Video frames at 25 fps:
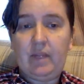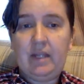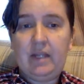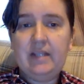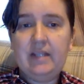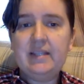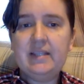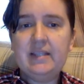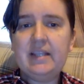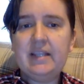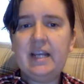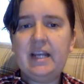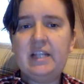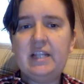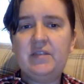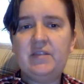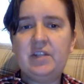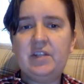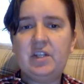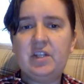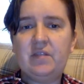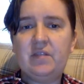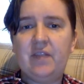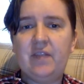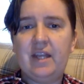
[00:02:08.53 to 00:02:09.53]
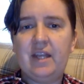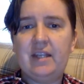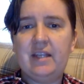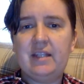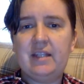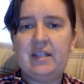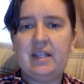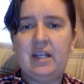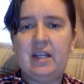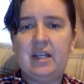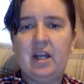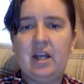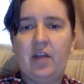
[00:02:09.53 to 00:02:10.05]
Can science fiction,
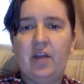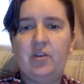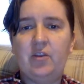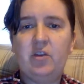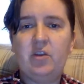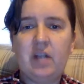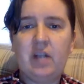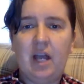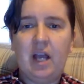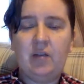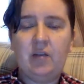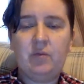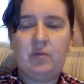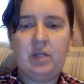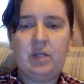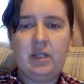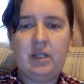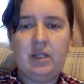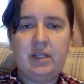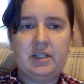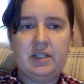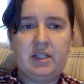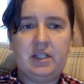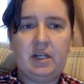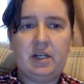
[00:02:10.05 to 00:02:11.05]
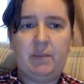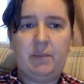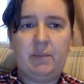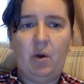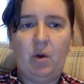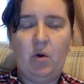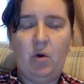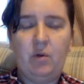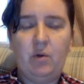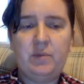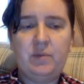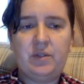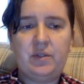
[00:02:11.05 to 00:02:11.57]
fantasy, and other non-realistic
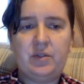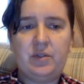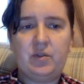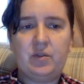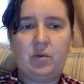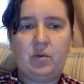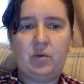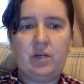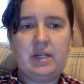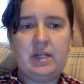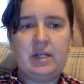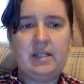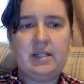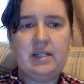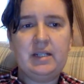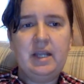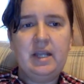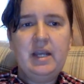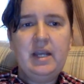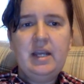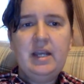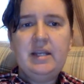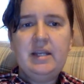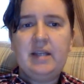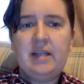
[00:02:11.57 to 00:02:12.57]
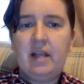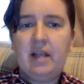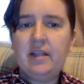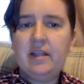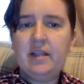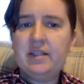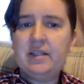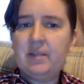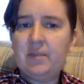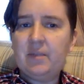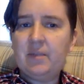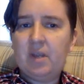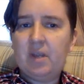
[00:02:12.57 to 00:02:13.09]
poems and stories tell us
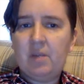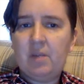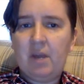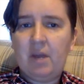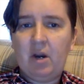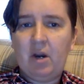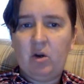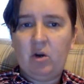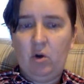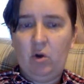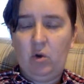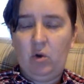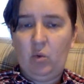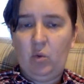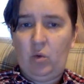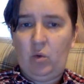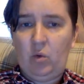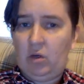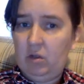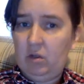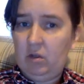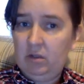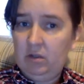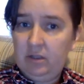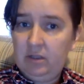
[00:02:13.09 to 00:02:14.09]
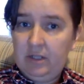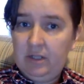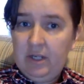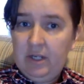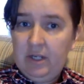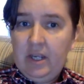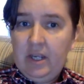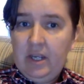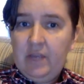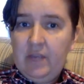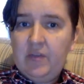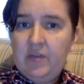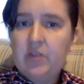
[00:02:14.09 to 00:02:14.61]
something about our own world?
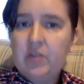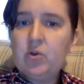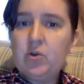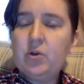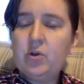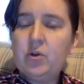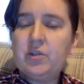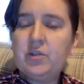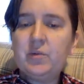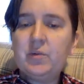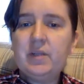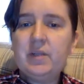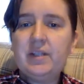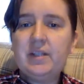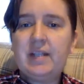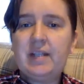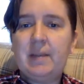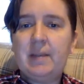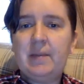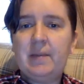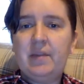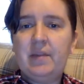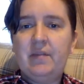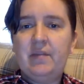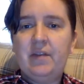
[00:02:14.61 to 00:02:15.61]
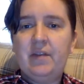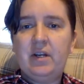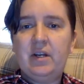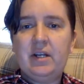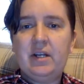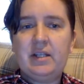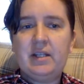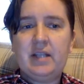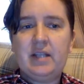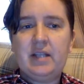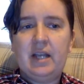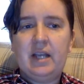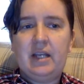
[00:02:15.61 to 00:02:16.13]
This course will examine the
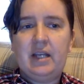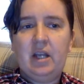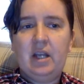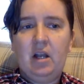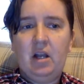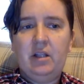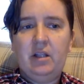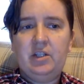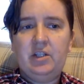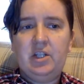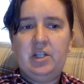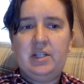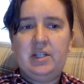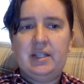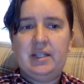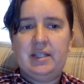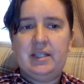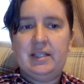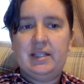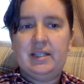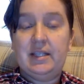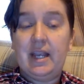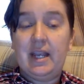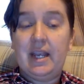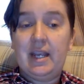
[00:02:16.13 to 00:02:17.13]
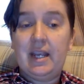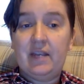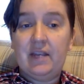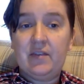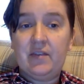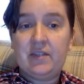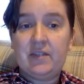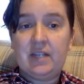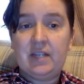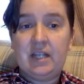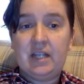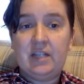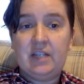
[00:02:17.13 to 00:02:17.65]
various ideologies at stake in the
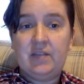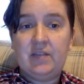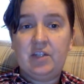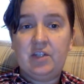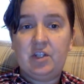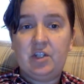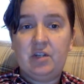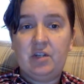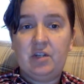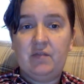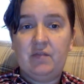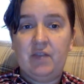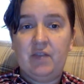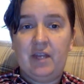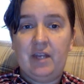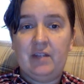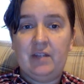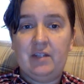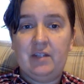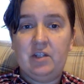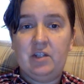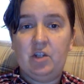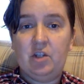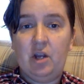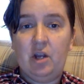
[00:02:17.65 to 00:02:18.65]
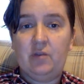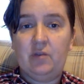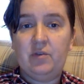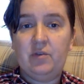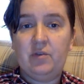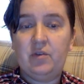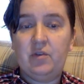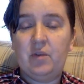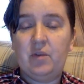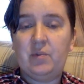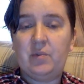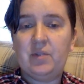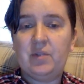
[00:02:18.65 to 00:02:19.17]
science fiction and fantasy genre's
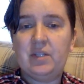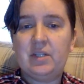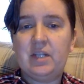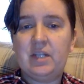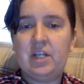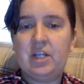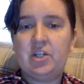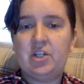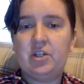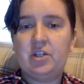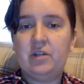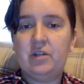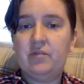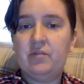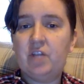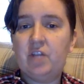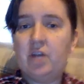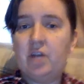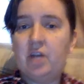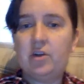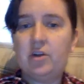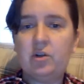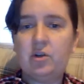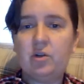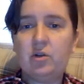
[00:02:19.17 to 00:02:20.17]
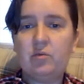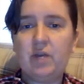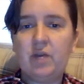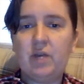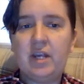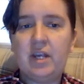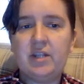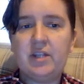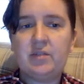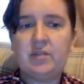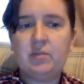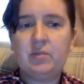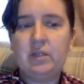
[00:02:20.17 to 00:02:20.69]
representation of gender,
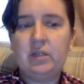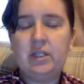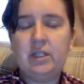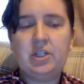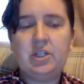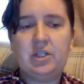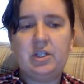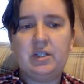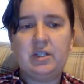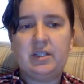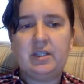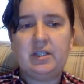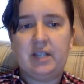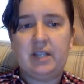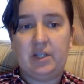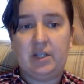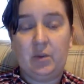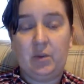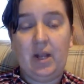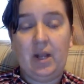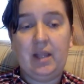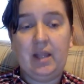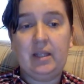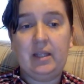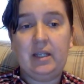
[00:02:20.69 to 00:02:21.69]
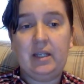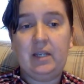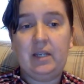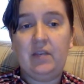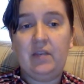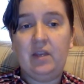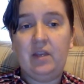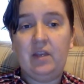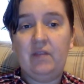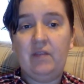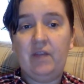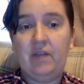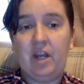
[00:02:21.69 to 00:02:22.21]
race, religion, sexuality,
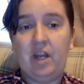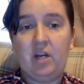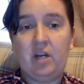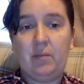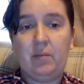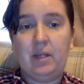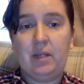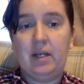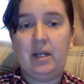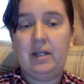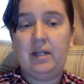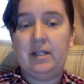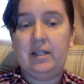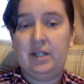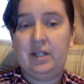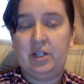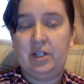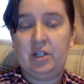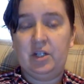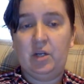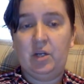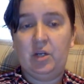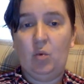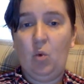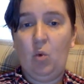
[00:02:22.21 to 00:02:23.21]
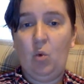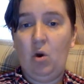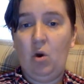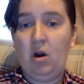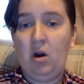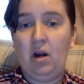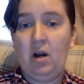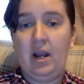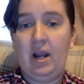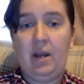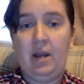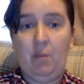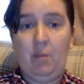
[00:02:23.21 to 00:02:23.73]
the environment, addiction,
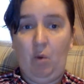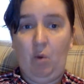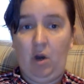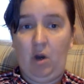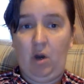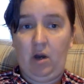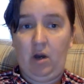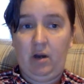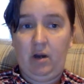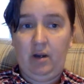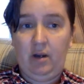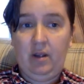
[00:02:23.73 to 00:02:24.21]
war, and more.